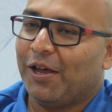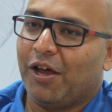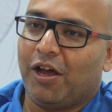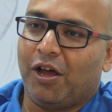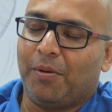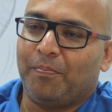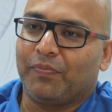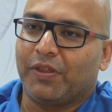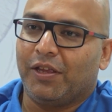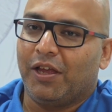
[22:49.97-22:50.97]

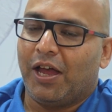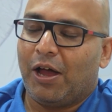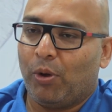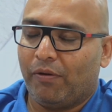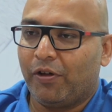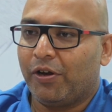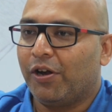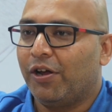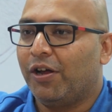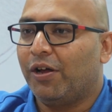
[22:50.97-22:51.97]

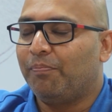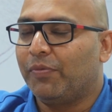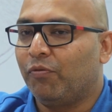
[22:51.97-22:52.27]
However,